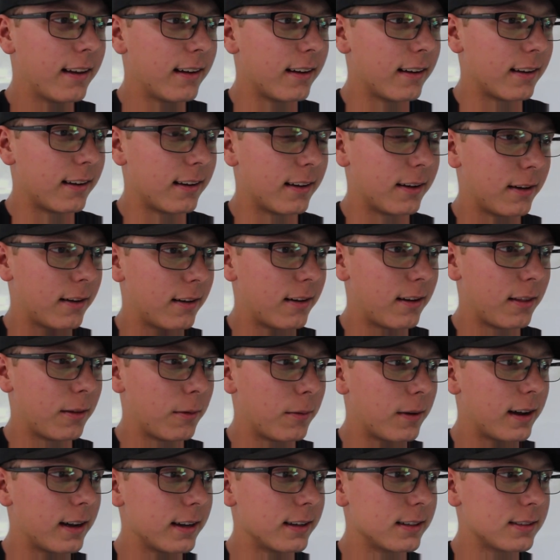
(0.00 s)

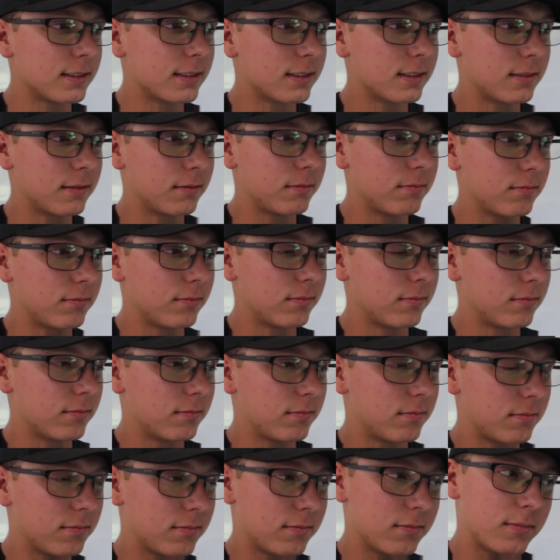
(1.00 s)
Otherwise,
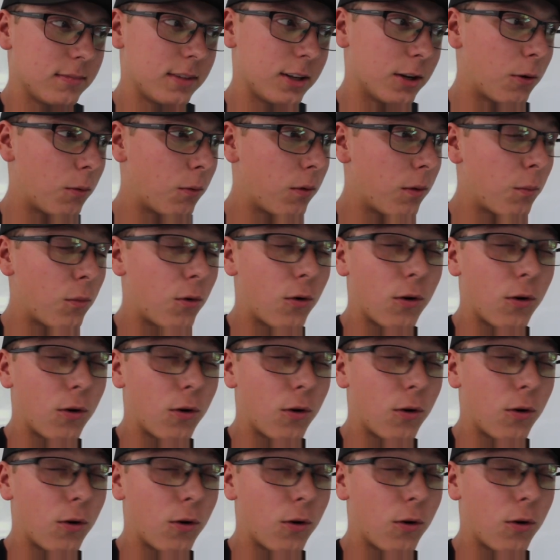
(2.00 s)
one